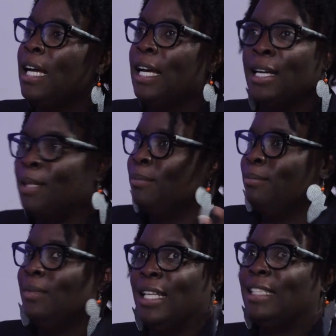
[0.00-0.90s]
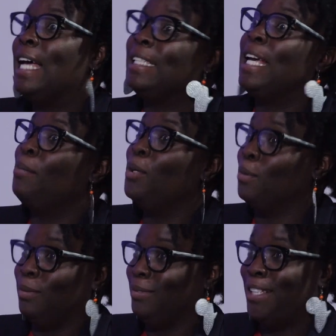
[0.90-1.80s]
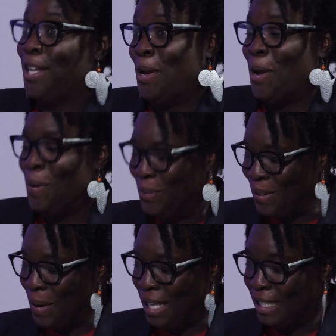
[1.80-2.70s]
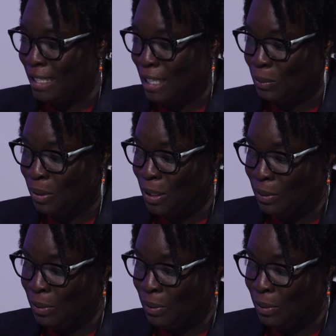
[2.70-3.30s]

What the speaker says: It's not taboo, So I think that's really,